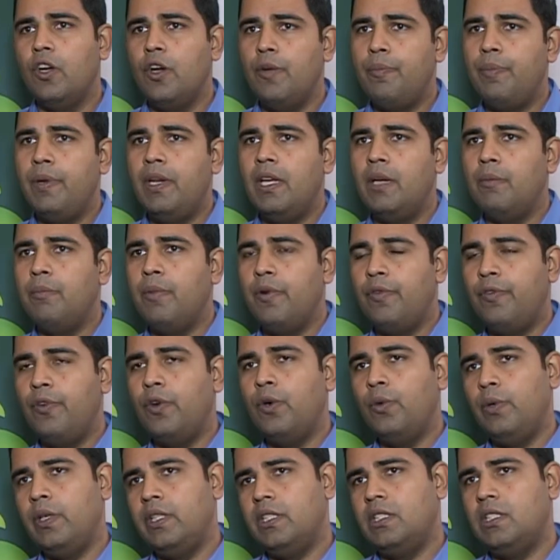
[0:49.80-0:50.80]
opening before
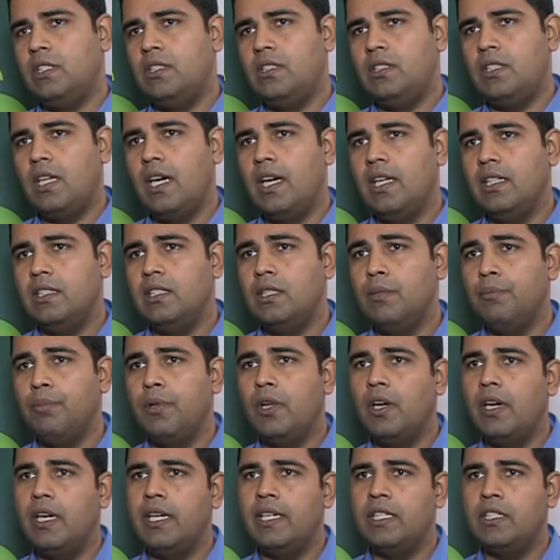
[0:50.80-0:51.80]
we start
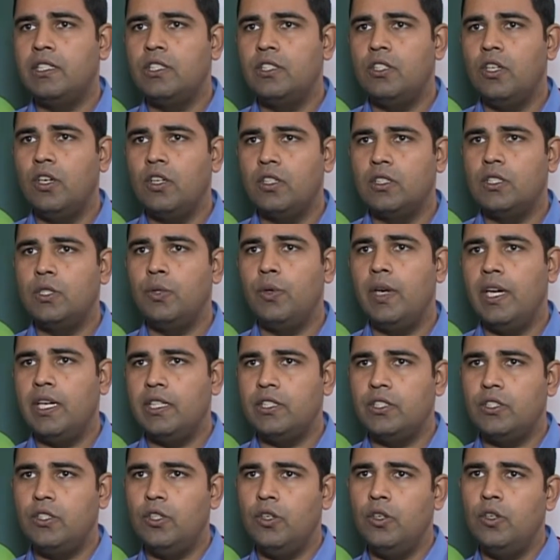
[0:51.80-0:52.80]
supplying stock to our
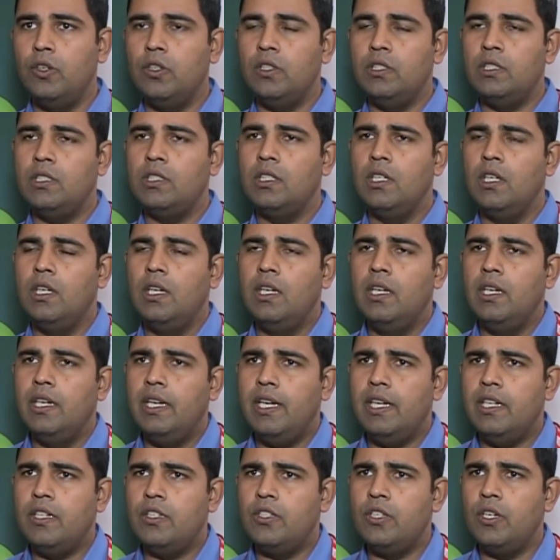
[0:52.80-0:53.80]
stores
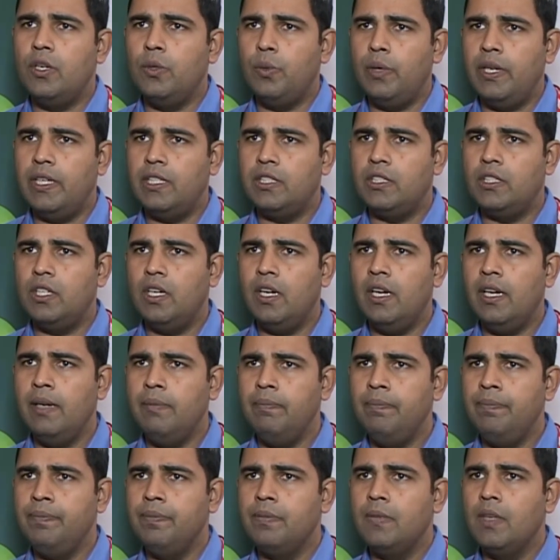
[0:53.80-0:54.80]
in 2 weeks' time.
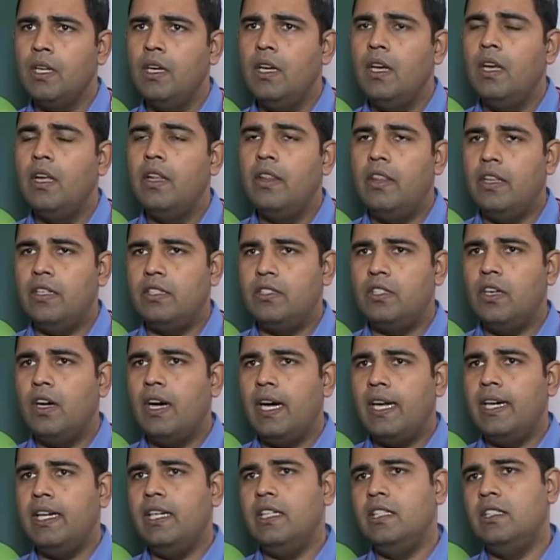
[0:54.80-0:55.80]
The
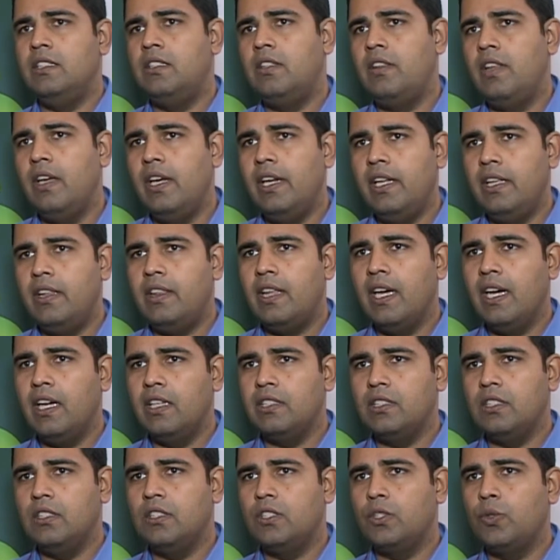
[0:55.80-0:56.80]
site is
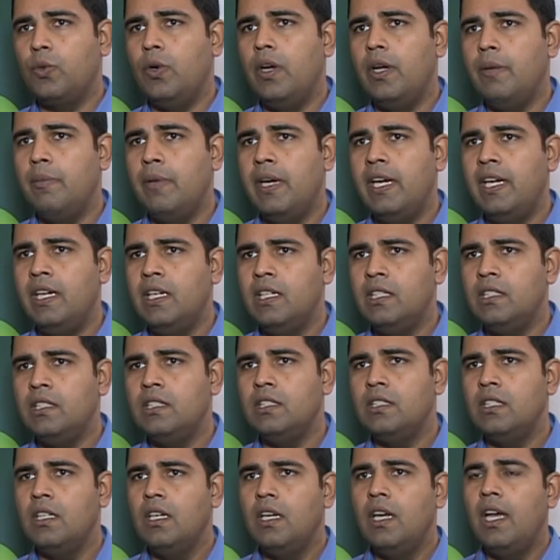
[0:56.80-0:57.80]
30,000 square metres
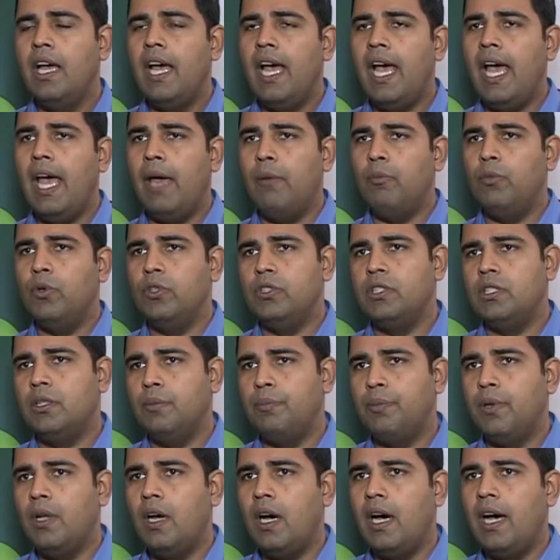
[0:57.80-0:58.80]
and will
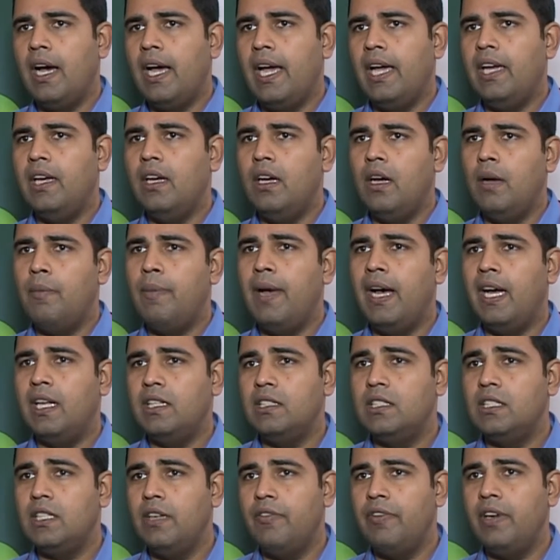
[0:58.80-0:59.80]
supply
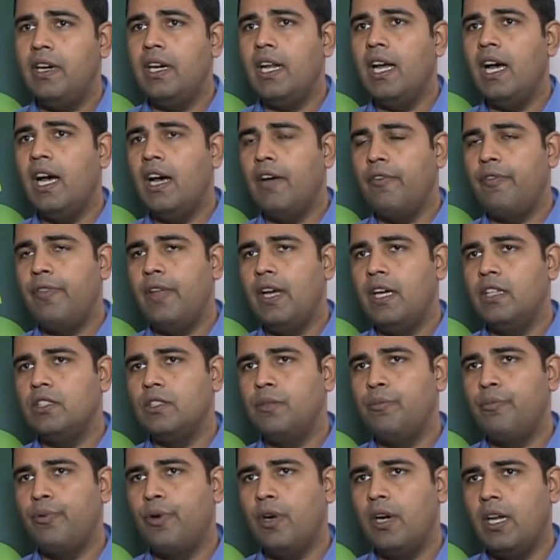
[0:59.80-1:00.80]
about
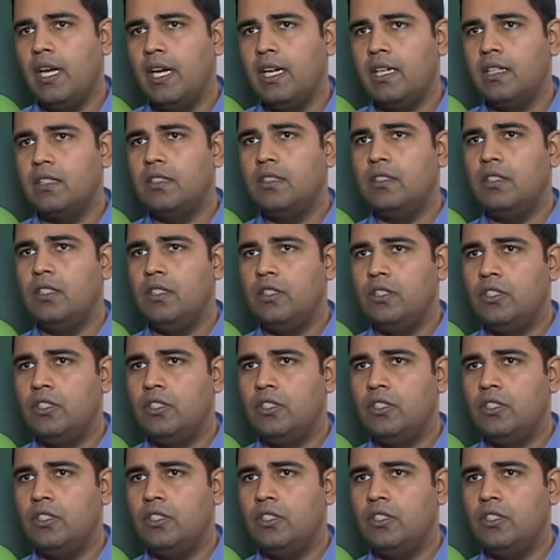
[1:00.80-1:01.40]
7,500 products to